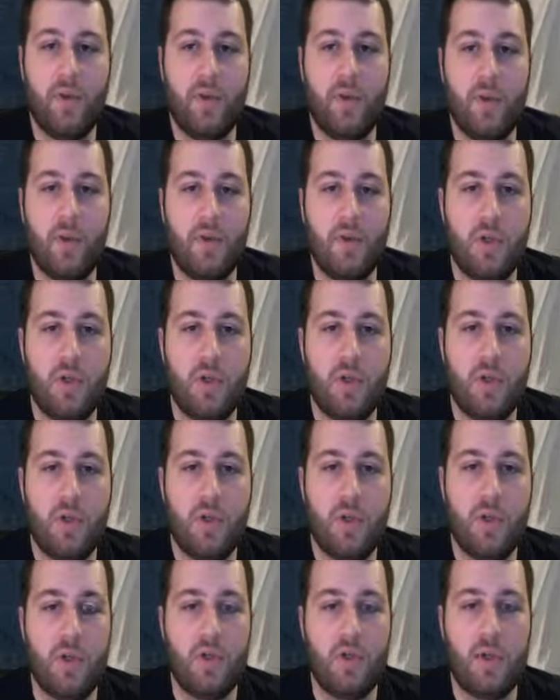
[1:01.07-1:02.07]
for
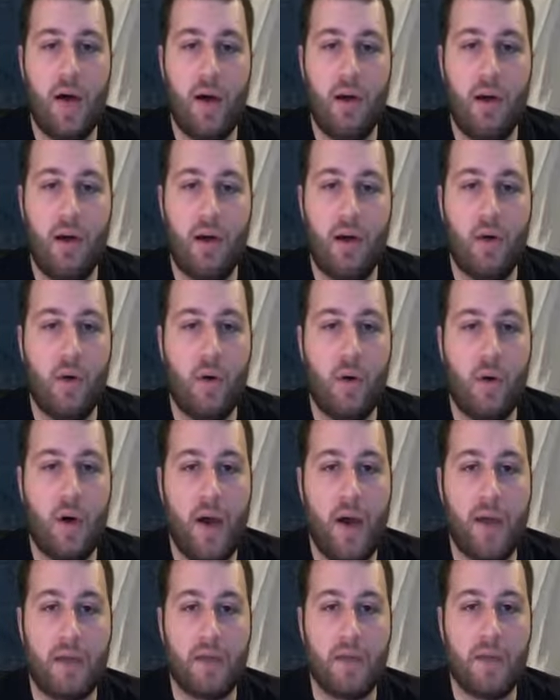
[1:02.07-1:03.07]
usually $1 or
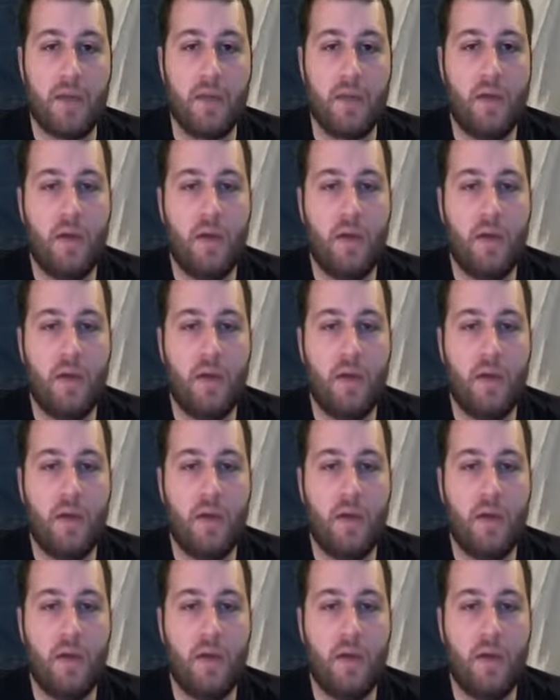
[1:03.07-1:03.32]
less.